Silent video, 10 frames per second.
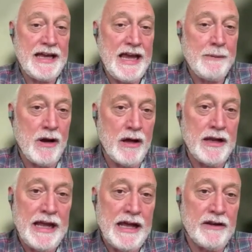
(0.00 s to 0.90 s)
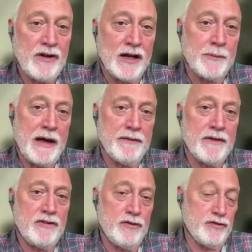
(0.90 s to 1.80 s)
I came on and talked about
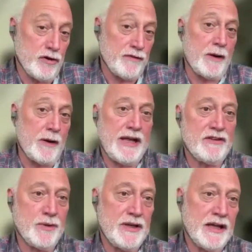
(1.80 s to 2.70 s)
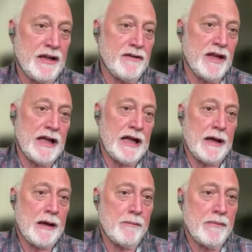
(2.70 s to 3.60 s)
the two server updates we did
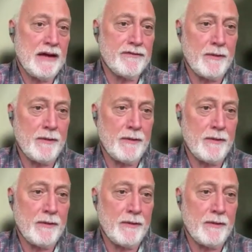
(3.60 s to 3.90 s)
um,